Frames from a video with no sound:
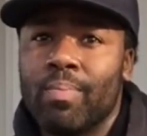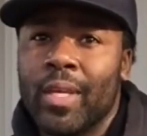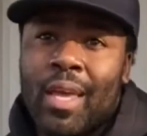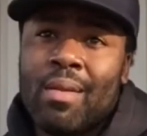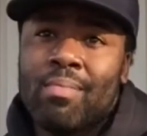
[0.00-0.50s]

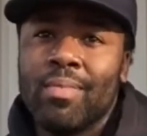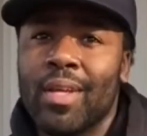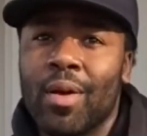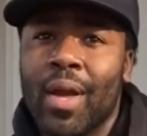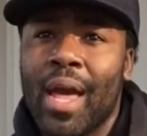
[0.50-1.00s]
again,
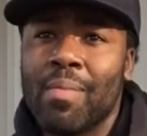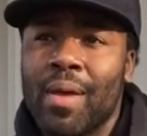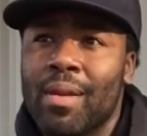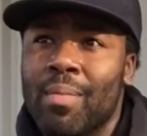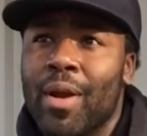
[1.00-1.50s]
kind of
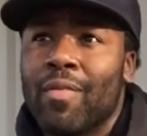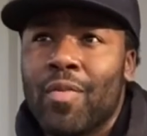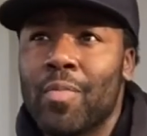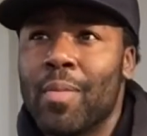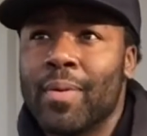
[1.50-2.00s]
being an American
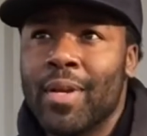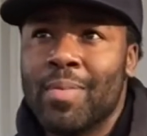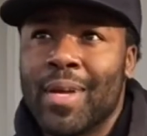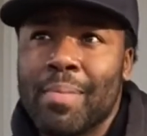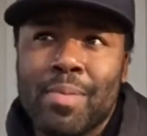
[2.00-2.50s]
football player, you
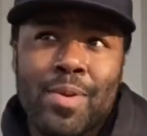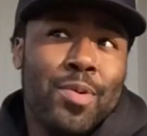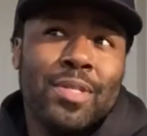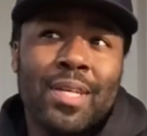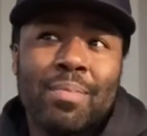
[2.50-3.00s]
become immune
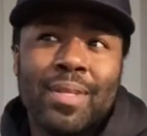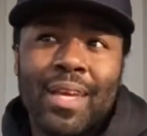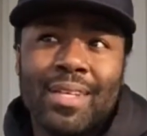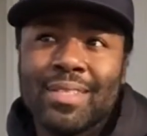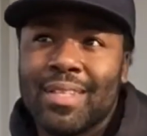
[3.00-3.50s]
to some
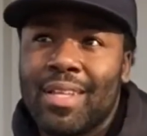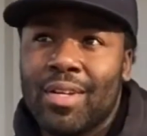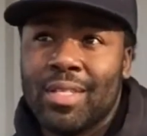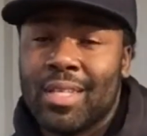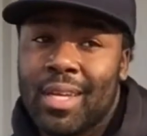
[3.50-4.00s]
things, and
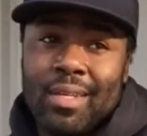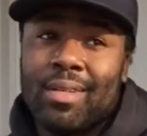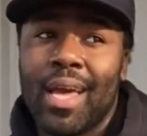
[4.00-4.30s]
you're just like,